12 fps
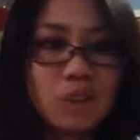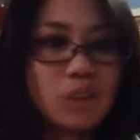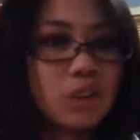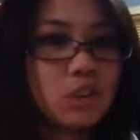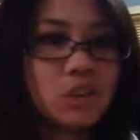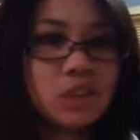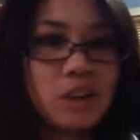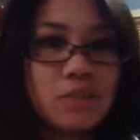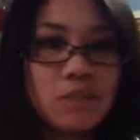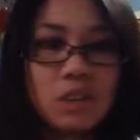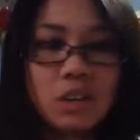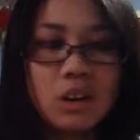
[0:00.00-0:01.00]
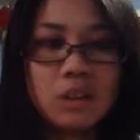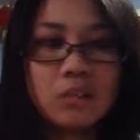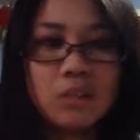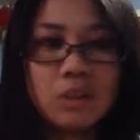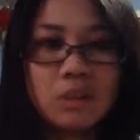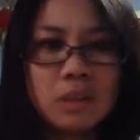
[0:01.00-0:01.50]
They used to have really
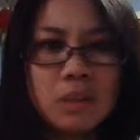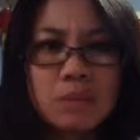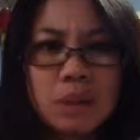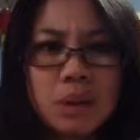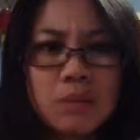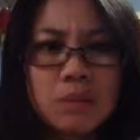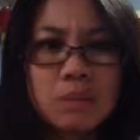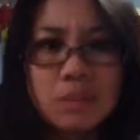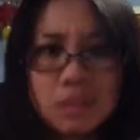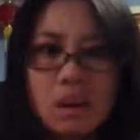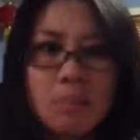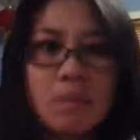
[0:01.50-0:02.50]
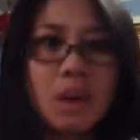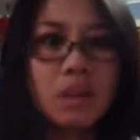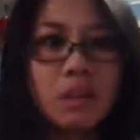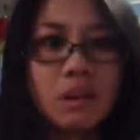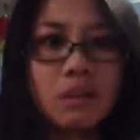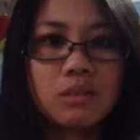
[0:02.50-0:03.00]
nice mouse pads, but I never picked it up
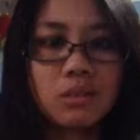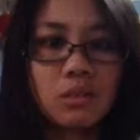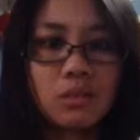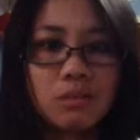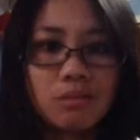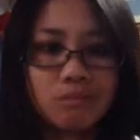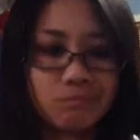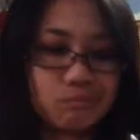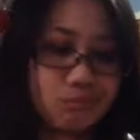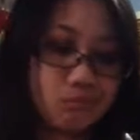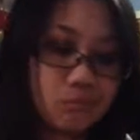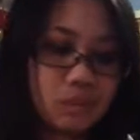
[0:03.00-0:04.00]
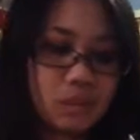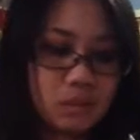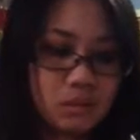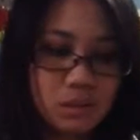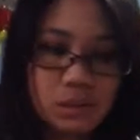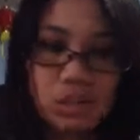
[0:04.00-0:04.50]
back then. So
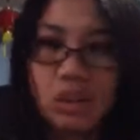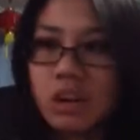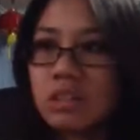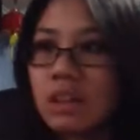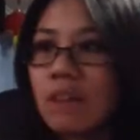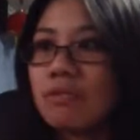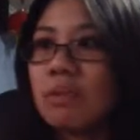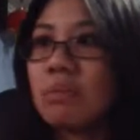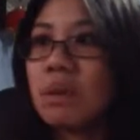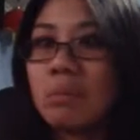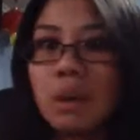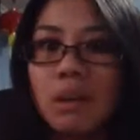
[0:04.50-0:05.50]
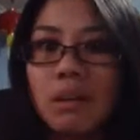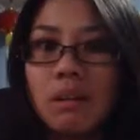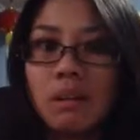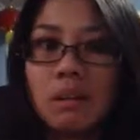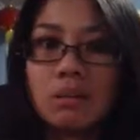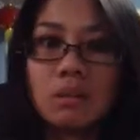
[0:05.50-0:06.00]
it's nice to have something pink
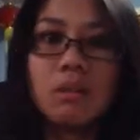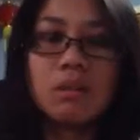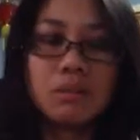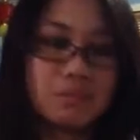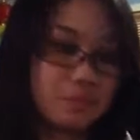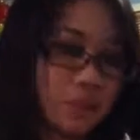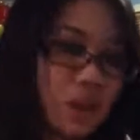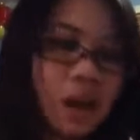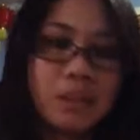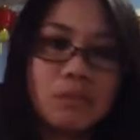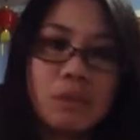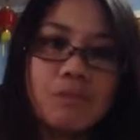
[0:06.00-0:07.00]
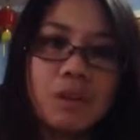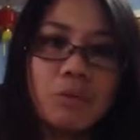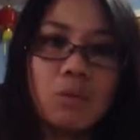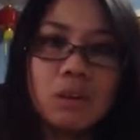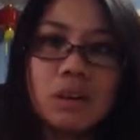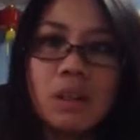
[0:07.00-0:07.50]
as well. I think my
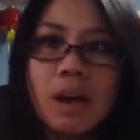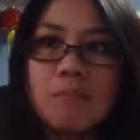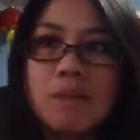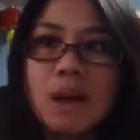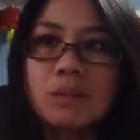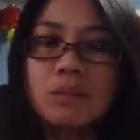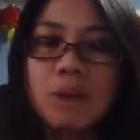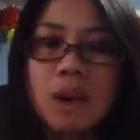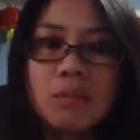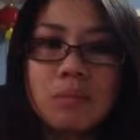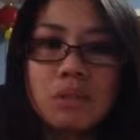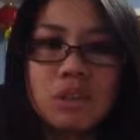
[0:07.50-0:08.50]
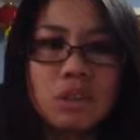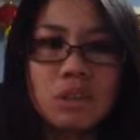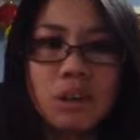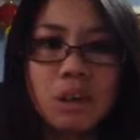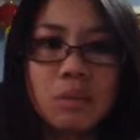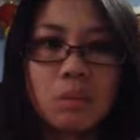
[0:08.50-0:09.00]
friend wanted that mouse pad, but she
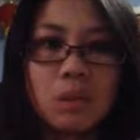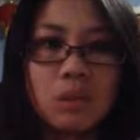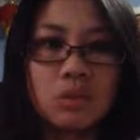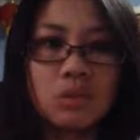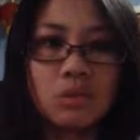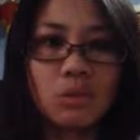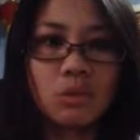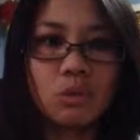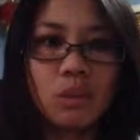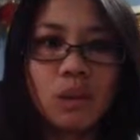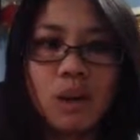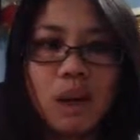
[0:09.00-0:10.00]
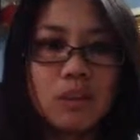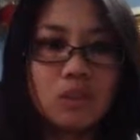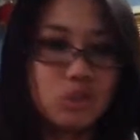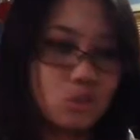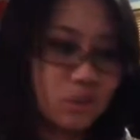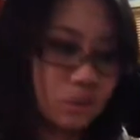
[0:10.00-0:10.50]
didn't like pink, so had
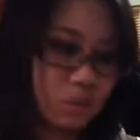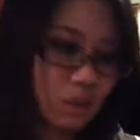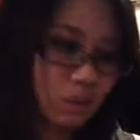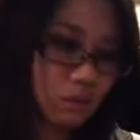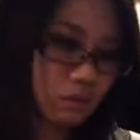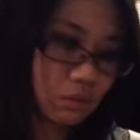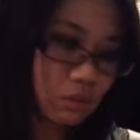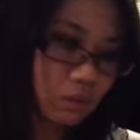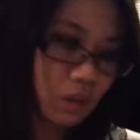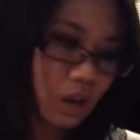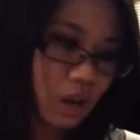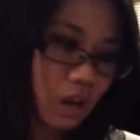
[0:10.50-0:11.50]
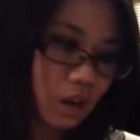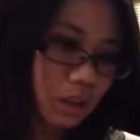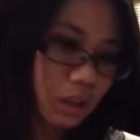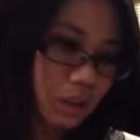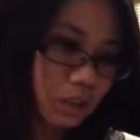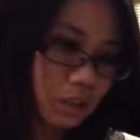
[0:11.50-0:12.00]
to choose something else. Okay,
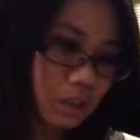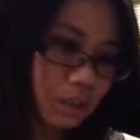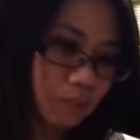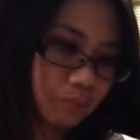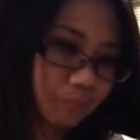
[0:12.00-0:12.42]
next thing.